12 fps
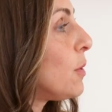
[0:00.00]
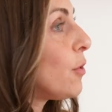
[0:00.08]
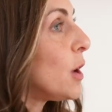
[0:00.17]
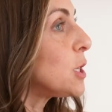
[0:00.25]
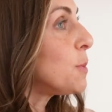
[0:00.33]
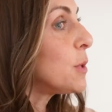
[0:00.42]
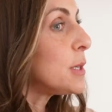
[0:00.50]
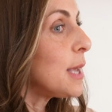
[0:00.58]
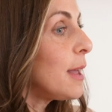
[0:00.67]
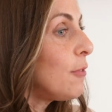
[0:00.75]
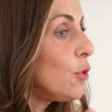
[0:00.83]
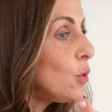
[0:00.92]
with their husband, because
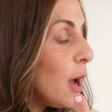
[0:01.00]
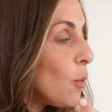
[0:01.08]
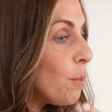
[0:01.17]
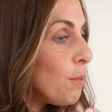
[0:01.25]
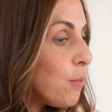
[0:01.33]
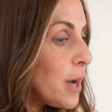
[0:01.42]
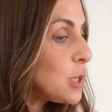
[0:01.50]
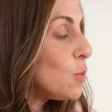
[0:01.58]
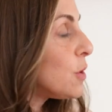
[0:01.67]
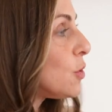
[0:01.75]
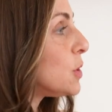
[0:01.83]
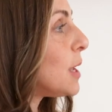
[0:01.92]
if you're not present
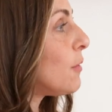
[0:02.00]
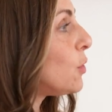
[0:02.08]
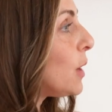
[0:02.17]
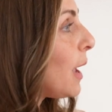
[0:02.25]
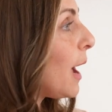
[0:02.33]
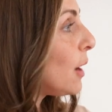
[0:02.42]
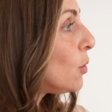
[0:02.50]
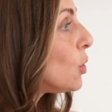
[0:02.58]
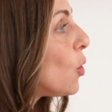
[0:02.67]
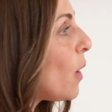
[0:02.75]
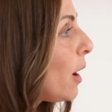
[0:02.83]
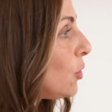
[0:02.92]
with yourself, I don't
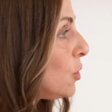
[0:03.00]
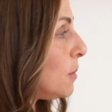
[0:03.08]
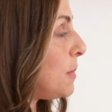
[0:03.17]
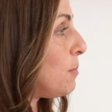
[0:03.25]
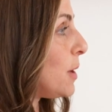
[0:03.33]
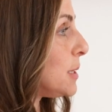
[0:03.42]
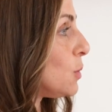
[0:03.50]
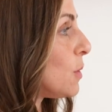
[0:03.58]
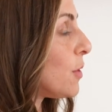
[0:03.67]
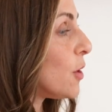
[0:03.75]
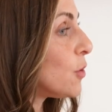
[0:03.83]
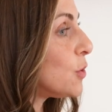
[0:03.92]
know how you could be present
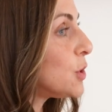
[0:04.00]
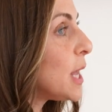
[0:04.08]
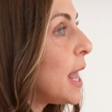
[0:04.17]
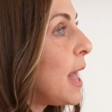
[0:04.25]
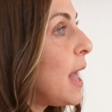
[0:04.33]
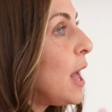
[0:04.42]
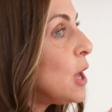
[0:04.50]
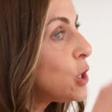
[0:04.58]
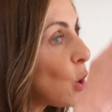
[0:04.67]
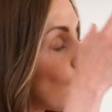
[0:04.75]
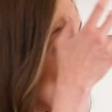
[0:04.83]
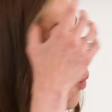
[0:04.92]
with others.
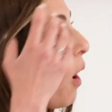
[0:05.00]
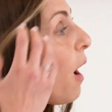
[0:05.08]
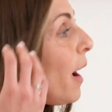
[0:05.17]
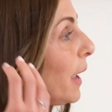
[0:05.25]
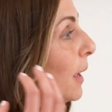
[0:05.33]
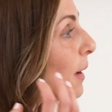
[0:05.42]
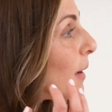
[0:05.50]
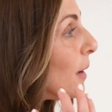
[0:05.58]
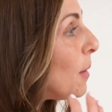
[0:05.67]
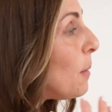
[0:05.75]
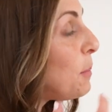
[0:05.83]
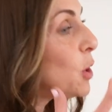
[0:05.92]
So why?
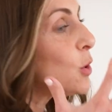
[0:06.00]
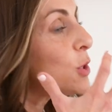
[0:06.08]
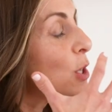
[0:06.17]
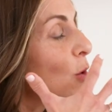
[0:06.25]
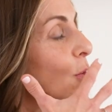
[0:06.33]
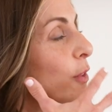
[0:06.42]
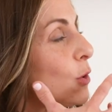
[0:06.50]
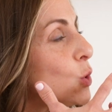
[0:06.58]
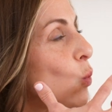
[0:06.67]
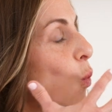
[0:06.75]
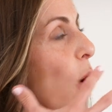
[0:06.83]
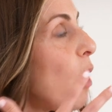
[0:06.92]
Because
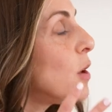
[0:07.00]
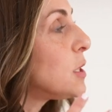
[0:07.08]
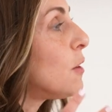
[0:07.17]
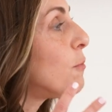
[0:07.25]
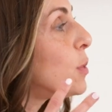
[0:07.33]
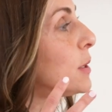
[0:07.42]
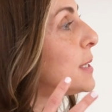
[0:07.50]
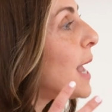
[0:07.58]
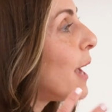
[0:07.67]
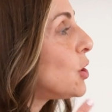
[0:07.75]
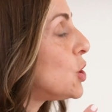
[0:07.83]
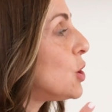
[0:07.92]
there's walls of
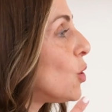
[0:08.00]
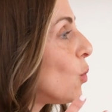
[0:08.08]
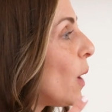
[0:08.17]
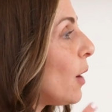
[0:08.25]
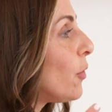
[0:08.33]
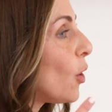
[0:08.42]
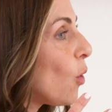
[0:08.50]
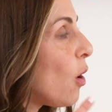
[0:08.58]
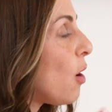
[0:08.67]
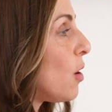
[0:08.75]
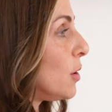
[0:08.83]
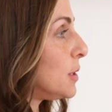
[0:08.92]
protection around their
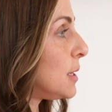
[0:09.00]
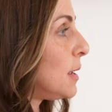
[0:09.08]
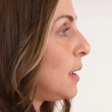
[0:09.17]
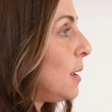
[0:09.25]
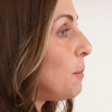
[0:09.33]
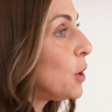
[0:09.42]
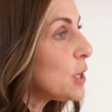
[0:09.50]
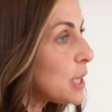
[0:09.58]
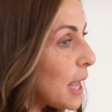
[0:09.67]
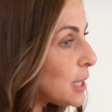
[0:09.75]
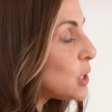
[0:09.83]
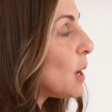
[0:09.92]
heart. Because
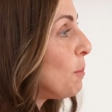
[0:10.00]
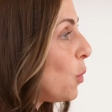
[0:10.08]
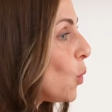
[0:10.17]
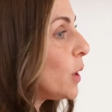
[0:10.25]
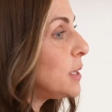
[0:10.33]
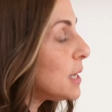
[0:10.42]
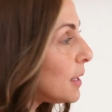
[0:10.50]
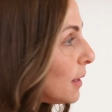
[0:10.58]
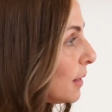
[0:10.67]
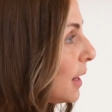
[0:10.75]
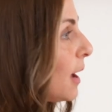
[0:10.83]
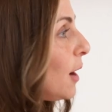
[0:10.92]
at some point,
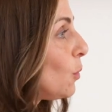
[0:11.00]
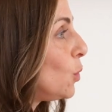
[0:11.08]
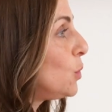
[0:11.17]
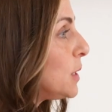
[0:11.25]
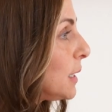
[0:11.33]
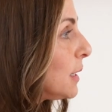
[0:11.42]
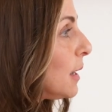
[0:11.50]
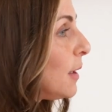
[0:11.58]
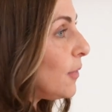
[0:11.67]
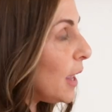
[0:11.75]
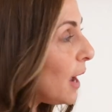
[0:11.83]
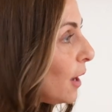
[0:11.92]
they got wounded.
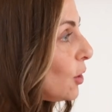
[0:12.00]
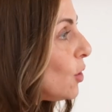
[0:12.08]
They got